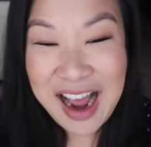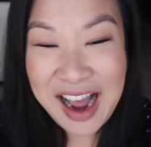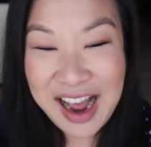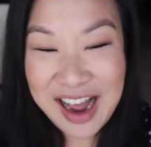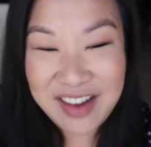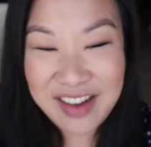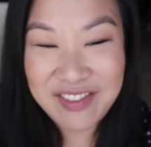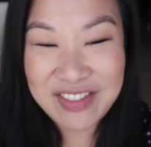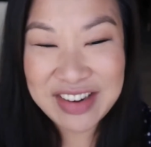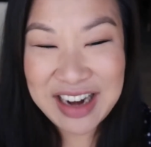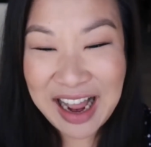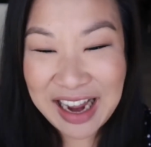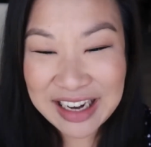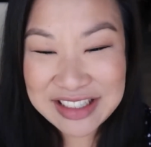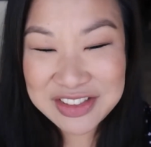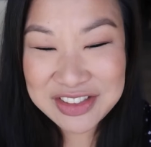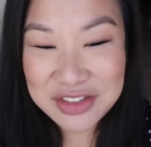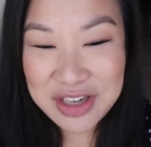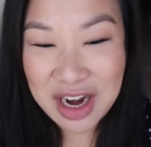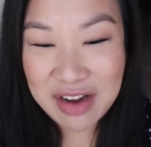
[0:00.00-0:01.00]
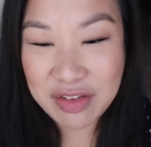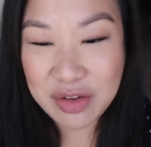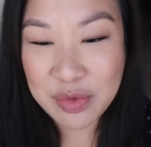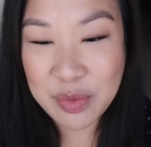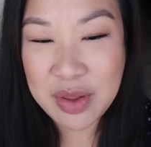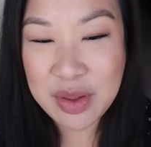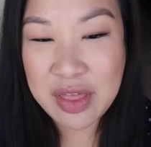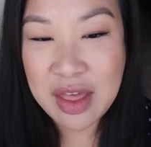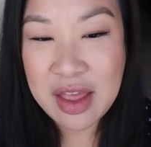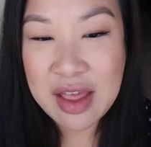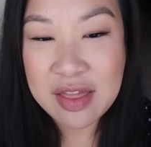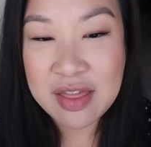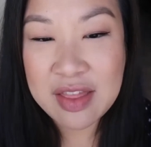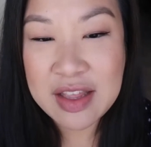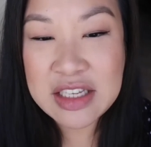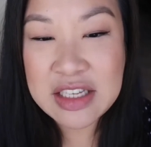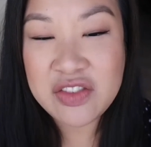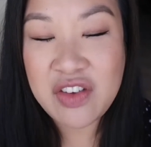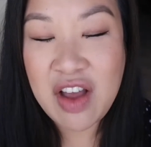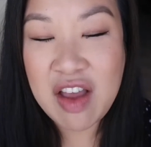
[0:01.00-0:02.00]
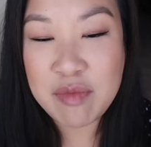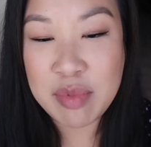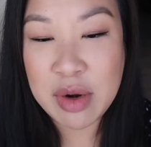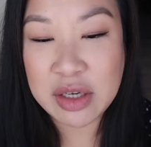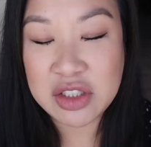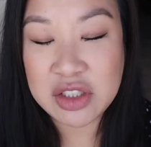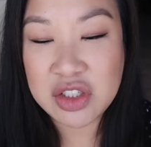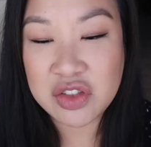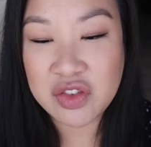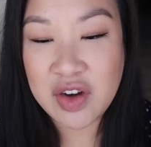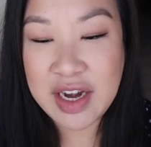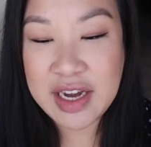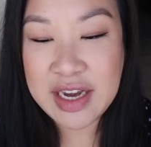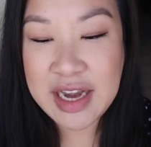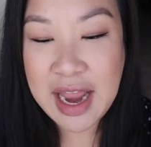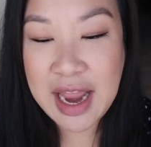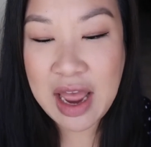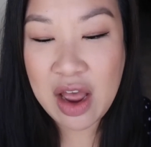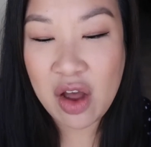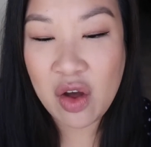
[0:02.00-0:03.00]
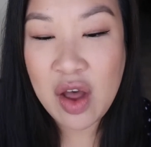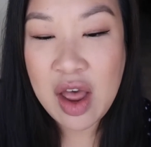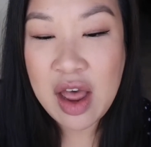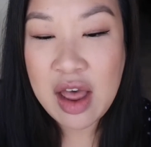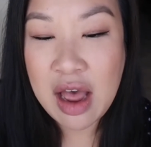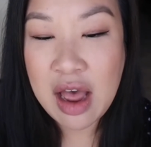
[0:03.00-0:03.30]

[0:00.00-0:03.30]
But I do travel with these 5 brushes right now.